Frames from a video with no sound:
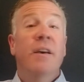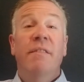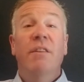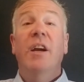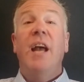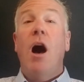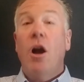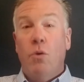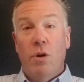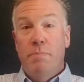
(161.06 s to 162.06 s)
very
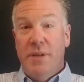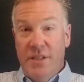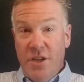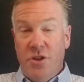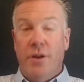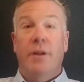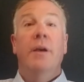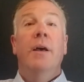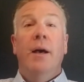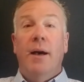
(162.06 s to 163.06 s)
awkward position
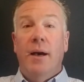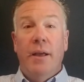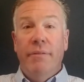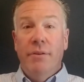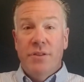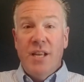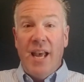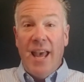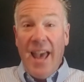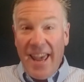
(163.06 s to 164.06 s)
uh, if you
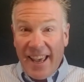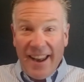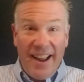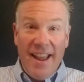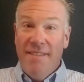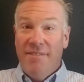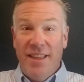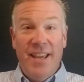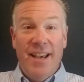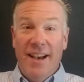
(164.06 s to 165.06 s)
say, hey, can I have
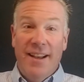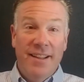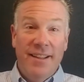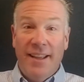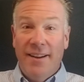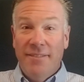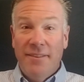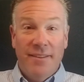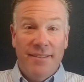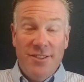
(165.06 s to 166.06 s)
the, uh, you know,
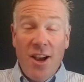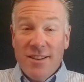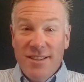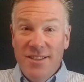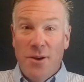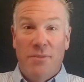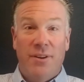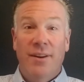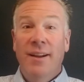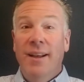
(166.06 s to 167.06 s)
the Johnsons
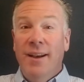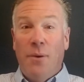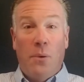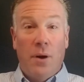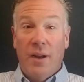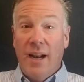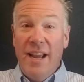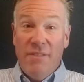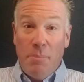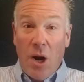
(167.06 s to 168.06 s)
over, or can I
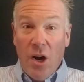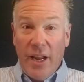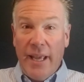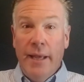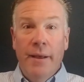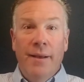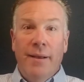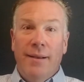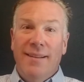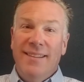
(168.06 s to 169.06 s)
have a party?
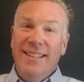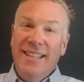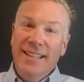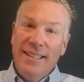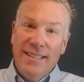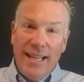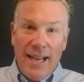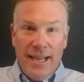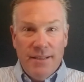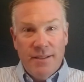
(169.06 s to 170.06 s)
Uh, yeah,
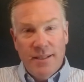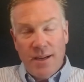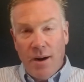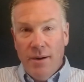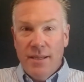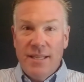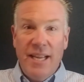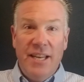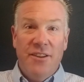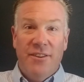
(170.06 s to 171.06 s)
God, it's, it's hard to
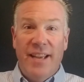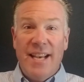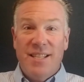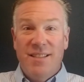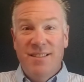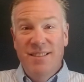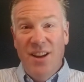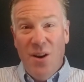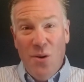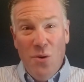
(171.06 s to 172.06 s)
say to your guests
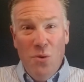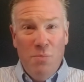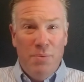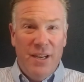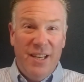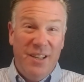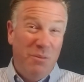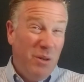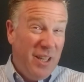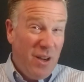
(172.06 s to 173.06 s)
no, but you
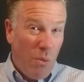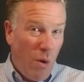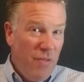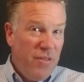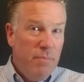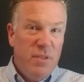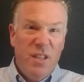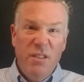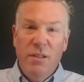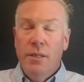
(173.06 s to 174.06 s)
really don't want them
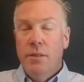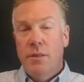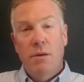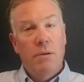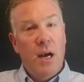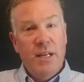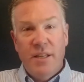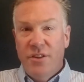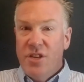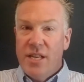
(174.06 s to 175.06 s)
to. So I
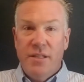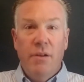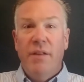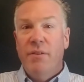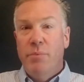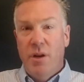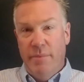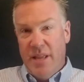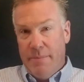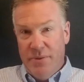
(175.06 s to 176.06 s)
suggest don't even put them
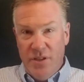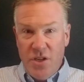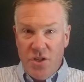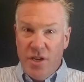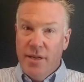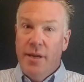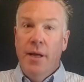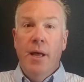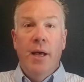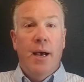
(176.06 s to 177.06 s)
in that position.
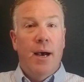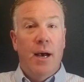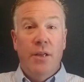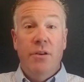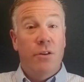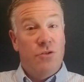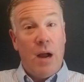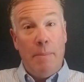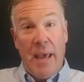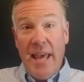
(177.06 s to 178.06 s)
Uh, you can
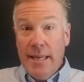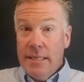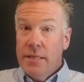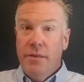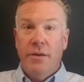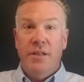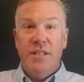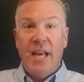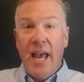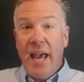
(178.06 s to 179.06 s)
drop hints. You can
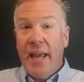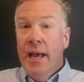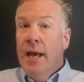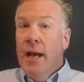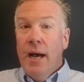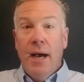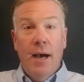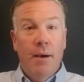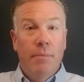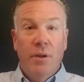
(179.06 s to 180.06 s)
say, hey,
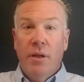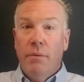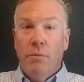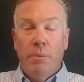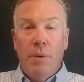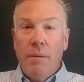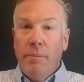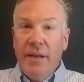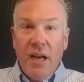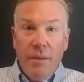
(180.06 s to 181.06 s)
um, we're
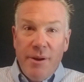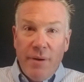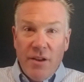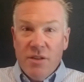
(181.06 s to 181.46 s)
probably not going to be around